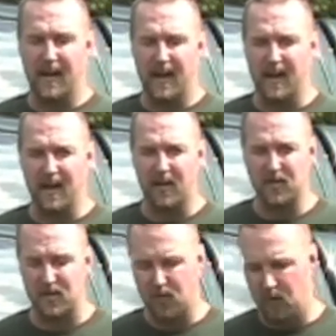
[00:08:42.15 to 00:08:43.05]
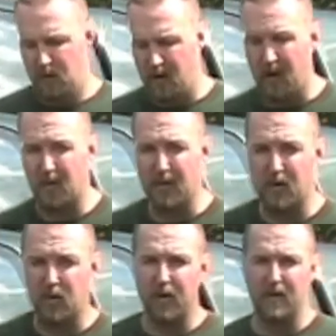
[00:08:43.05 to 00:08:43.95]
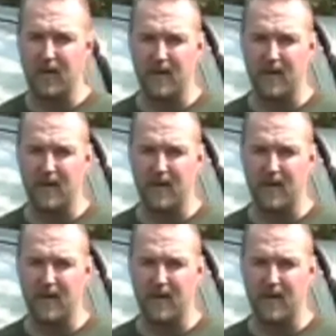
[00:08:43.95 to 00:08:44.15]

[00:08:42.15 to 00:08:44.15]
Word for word: and also we record